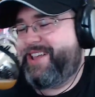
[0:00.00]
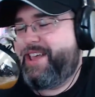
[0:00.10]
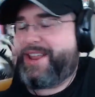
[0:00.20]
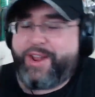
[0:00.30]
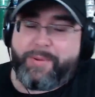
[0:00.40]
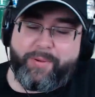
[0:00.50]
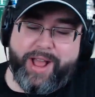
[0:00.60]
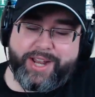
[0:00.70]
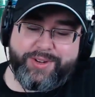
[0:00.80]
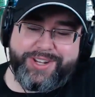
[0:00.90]
no, but
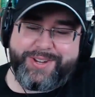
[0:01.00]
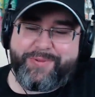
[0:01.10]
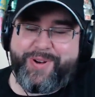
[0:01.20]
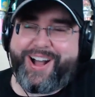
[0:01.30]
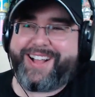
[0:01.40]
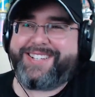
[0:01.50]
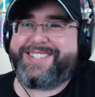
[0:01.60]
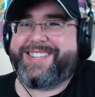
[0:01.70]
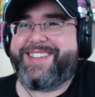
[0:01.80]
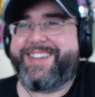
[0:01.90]
Rod, you need to watch
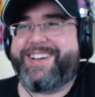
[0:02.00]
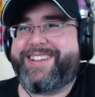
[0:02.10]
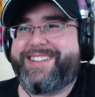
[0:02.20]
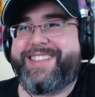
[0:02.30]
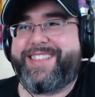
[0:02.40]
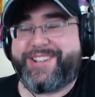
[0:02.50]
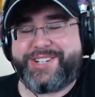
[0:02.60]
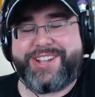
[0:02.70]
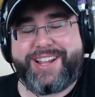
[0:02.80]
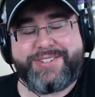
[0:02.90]
the uh the
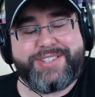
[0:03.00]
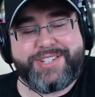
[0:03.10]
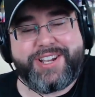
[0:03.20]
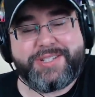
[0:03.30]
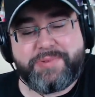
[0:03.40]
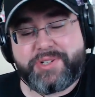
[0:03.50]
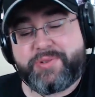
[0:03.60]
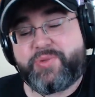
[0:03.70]
Andre the Giant special.